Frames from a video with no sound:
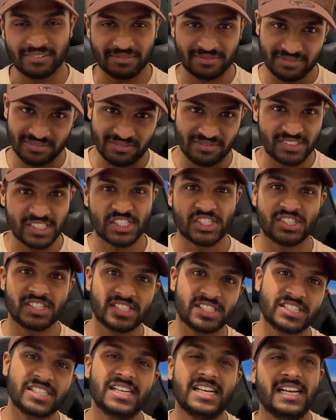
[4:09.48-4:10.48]

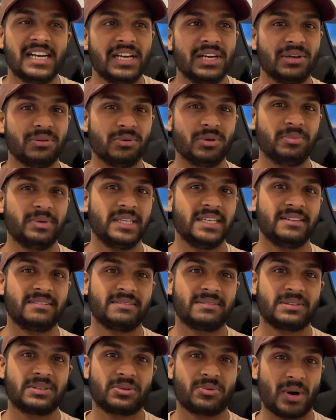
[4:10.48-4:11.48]
visions will be
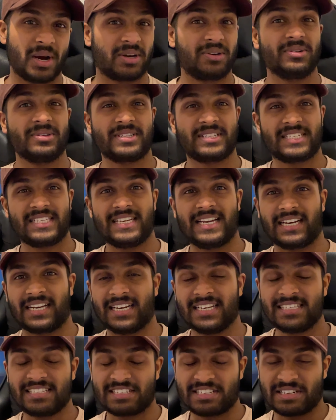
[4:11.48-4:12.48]
quite cool to see, I
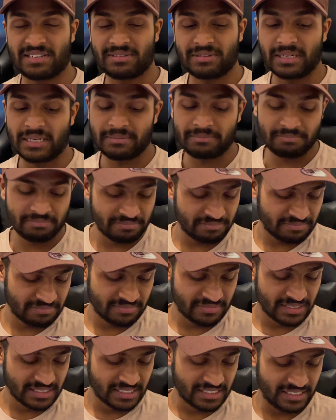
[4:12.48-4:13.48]
guess. So
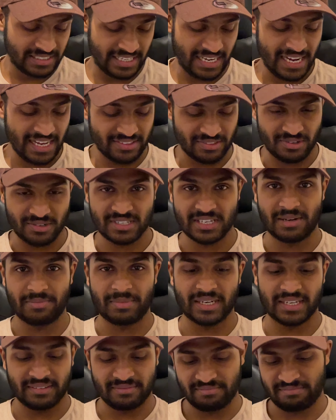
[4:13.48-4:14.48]
yeah, those are
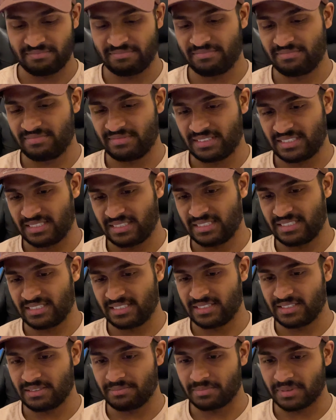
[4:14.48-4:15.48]

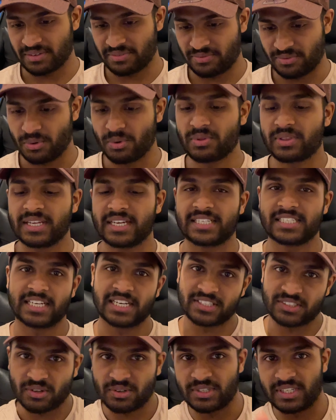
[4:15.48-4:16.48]
my 4 things, and I
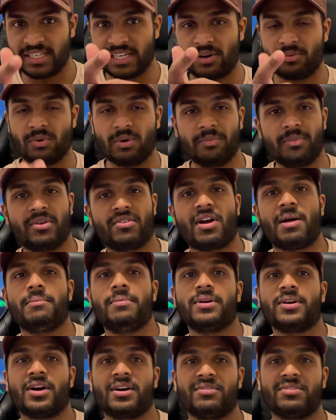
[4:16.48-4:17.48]
told you I won't be
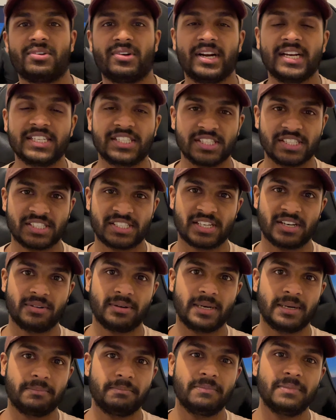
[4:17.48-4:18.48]
rambling on for ages.
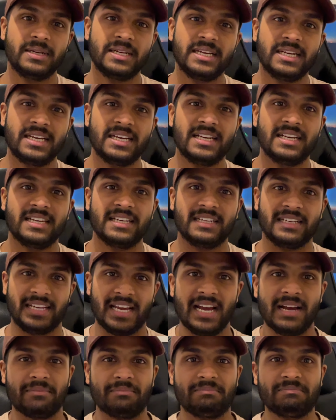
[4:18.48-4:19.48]
So
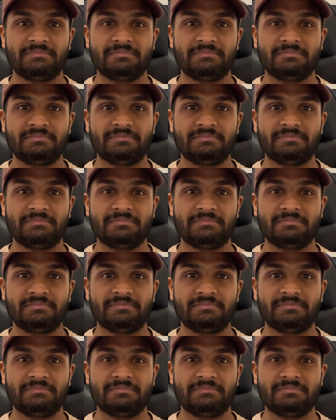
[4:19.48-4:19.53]
yeah.